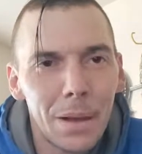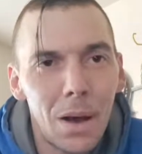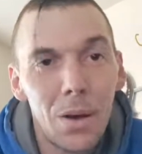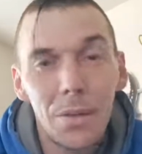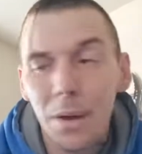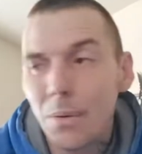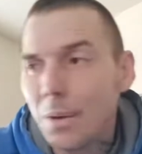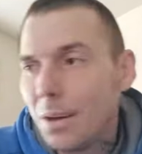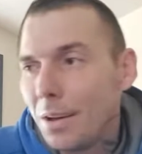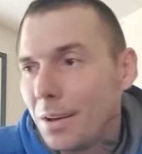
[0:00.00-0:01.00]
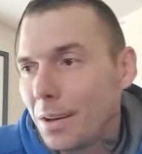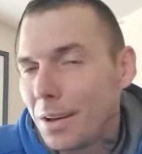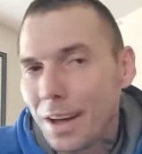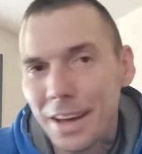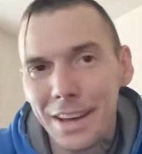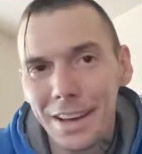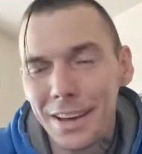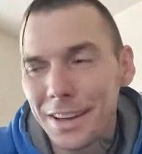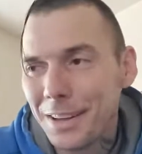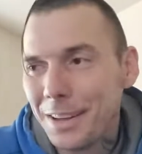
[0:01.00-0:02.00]
Although
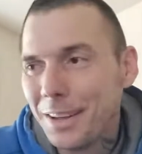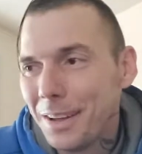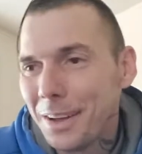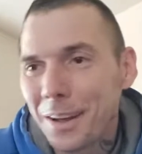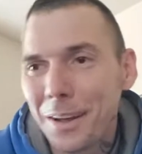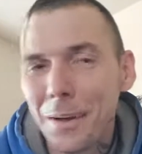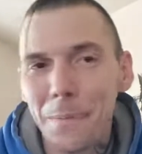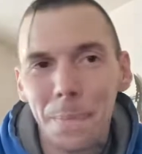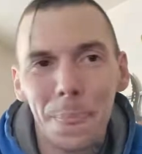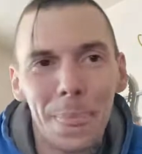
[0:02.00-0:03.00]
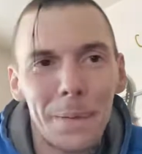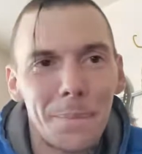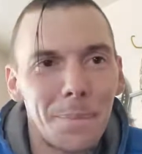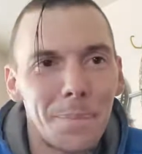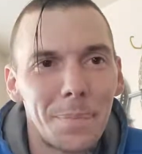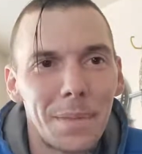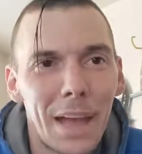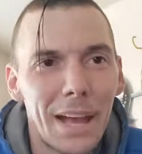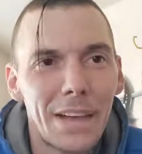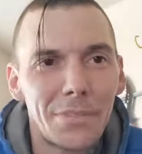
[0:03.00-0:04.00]
I
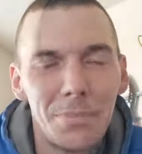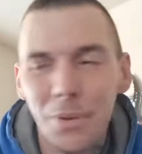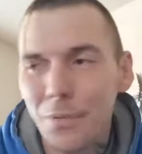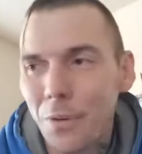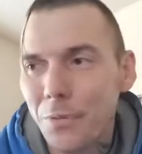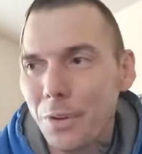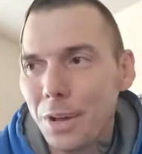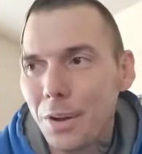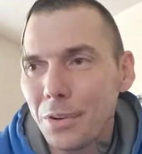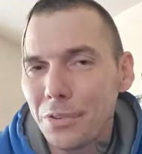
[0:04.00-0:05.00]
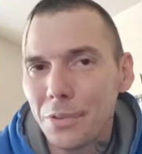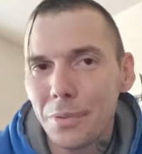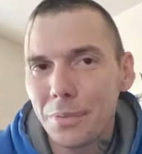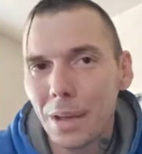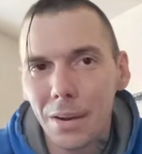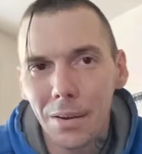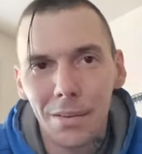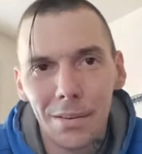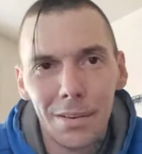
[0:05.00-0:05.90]
got some UFO videos that are,